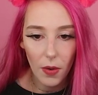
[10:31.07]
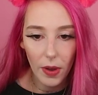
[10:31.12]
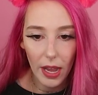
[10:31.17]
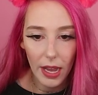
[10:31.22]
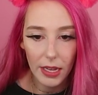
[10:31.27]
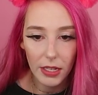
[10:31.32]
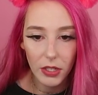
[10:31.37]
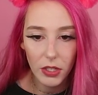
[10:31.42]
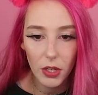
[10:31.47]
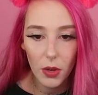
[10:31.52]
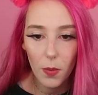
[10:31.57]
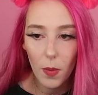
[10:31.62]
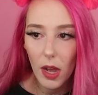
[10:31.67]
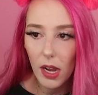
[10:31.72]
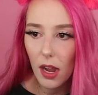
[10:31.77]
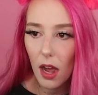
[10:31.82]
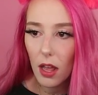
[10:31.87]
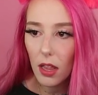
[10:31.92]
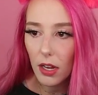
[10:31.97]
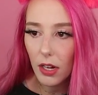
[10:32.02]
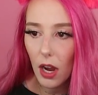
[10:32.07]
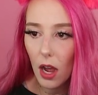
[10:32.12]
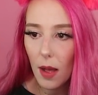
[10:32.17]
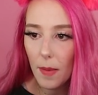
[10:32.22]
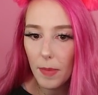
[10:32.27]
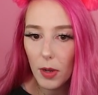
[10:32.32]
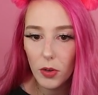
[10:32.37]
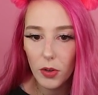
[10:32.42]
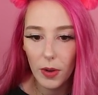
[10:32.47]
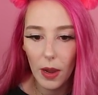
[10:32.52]
Okay, so what color
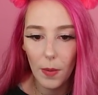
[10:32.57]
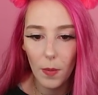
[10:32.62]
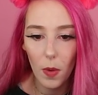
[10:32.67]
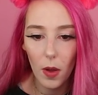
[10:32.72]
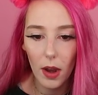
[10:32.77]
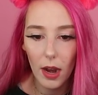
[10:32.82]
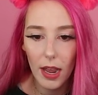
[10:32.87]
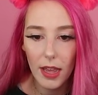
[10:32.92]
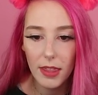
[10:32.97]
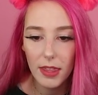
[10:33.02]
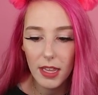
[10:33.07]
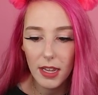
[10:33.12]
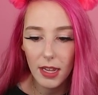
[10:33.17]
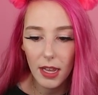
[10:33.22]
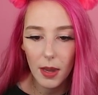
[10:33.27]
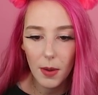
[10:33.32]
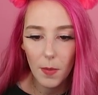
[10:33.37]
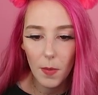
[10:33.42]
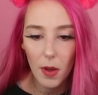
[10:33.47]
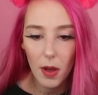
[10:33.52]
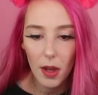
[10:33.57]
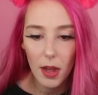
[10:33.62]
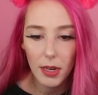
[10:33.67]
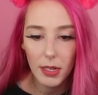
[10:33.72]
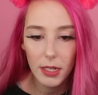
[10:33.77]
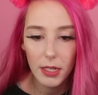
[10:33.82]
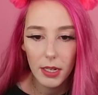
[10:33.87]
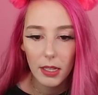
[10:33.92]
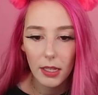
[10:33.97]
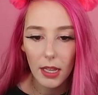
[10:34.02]
combo do I want? I think I
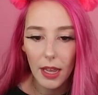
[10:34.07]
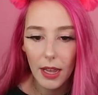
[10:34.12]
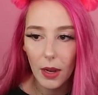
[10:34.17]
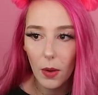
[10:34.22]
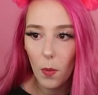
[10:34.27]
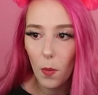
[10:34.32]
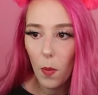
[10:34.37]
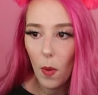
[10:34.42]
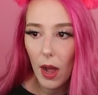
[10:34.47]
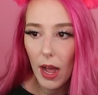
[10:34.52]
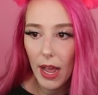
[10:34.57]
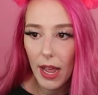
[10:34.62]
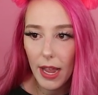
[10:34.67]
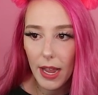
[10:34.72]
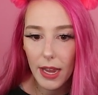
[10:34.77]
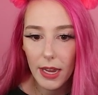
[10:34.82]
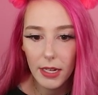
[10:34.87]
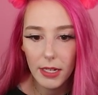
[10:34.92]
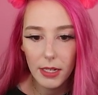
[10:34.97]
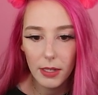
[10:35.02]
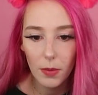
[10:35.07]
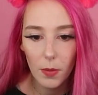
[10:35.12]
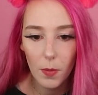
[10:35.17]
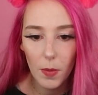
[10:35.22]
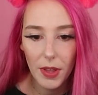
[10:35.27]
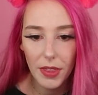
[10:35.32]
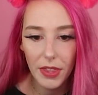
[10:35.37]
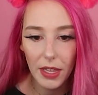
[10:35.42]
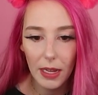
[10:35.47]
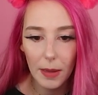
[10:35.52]
want like white
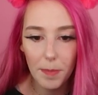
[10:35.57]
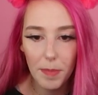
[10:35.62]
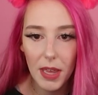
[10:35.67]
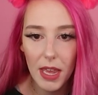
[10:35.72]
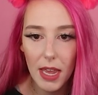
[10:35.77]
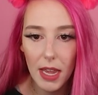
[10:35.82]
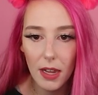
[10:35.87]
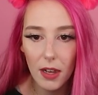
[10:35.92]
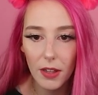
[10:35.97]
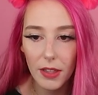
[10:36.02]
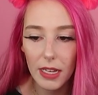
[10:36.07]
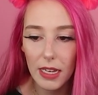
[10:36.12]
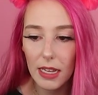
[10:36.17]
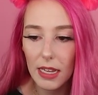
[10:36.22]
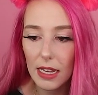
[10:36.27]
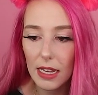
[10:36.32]
with like pink on the